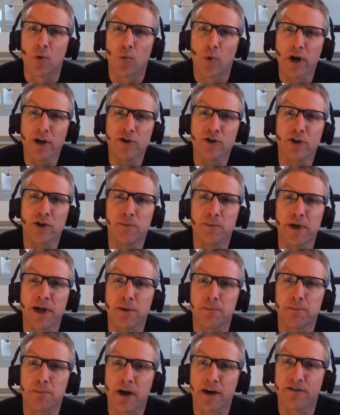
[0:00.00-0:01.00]
what do you
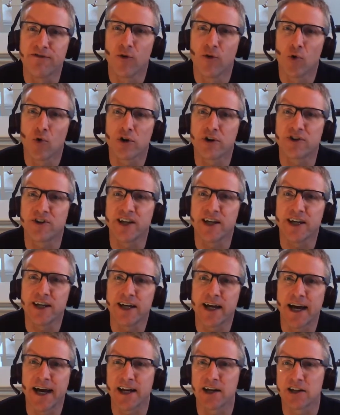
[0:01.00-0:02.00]
mean by
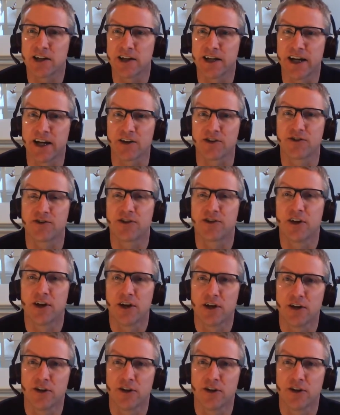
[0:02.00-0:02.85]
4D analytics?